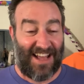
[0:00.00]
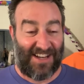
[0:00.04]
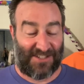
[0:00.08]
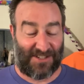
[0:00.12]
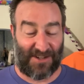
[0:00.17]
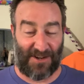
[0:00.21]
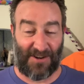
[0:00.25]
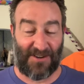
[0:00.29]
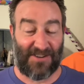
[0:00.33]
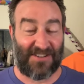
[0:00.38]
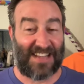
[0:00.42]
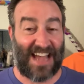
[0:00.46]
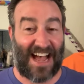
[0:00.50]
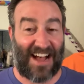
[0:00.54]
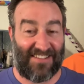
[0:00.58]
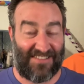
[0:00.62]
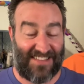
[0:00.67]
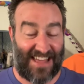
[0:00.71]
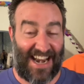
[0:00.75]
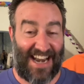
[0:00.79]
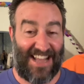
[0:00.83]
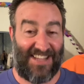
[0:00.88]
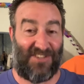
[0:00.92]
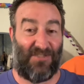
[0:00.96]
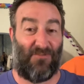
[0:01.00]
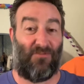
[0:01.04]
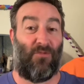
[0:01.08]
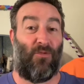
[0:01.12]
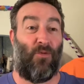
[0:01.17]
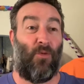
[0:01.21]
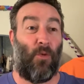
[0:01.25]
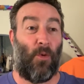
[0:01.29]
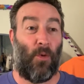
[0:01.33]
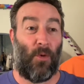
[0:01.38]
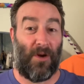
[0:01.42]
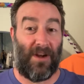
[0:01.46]
Turns out that it's
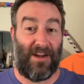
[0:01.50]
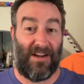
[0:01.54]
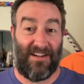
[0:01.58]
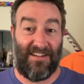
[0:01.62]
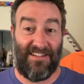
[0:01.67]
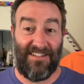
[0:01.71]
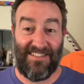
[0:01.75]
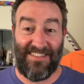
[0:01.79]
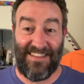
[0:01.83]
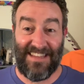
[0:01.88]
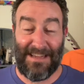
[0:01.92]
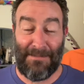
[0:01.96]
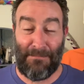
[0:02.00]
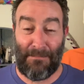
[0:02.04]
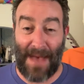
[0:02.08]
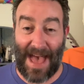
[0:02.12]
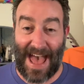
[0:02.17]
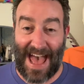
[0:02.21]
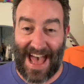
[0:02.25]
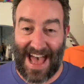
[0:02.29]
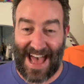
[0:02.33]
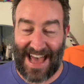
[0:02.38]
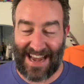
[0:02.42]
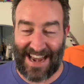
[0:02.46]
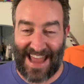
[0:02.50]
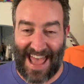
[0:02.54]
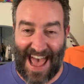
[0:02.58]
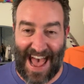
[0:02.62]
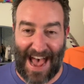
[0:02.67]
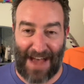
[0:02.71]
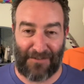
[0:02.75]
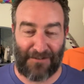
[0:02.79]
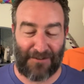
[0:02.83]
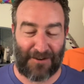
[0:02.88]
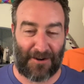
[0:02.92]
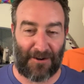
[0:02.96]
really bad
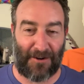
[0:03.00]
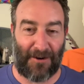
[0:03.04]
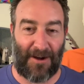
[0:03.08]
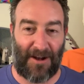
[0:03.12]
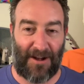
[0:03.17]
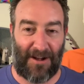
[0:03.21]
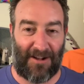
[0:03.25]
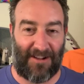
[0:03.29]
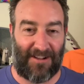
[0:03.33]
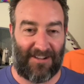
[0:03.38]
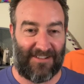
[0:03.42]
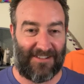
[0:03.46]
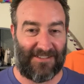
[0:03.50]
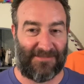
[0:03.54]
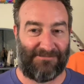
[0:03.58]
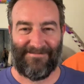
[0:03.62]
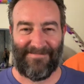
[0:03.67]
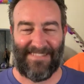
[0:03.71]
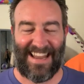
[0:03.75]
after all.